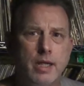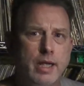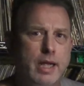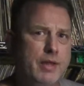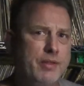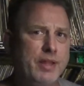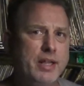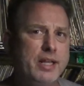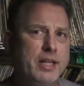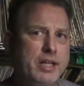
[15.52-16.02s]

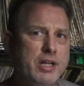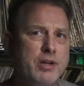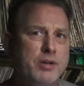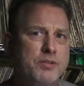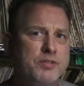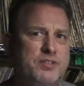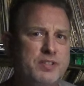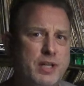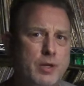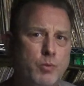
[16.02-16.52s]
And they didn't
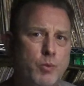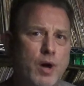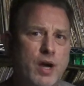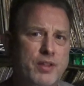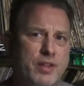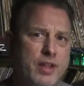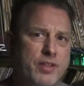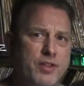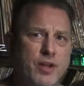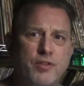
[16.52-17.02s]
understand why.
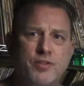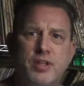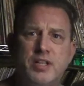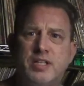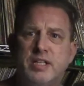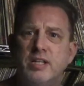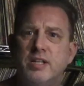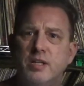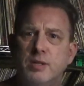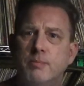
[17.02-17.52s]
They thought they
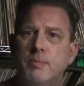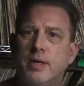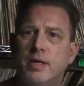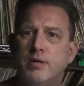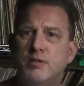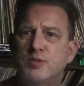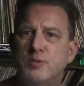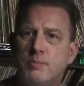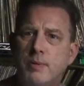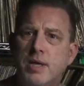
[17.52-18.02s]
needed a
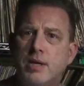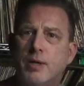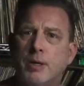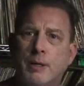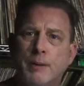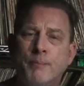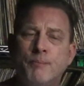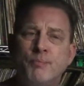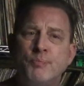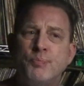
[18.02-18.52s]
bigger
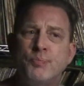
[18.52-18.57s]
speaker.